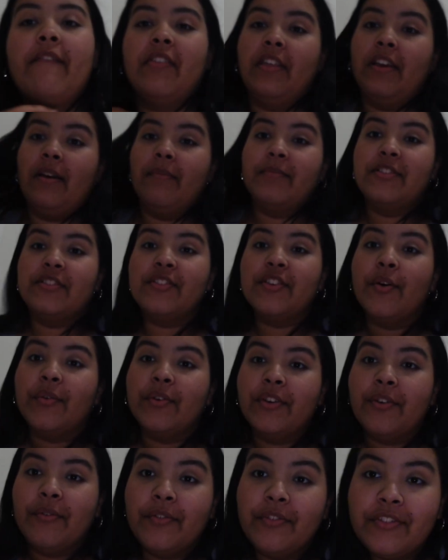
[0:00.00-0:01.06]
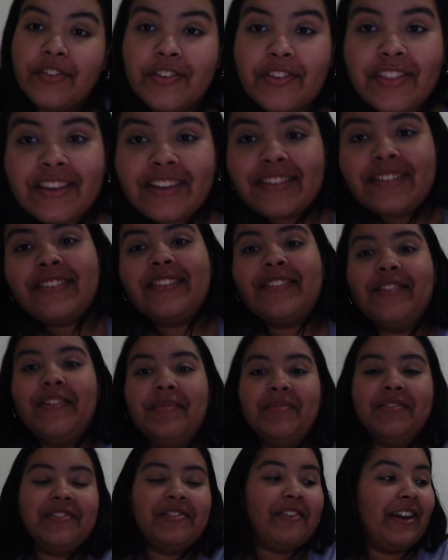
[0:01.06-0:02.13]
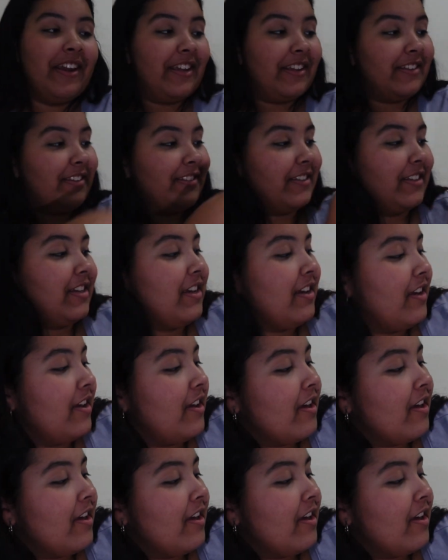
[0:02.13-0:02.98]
feel like I'm so new to this, so I'm trying to see.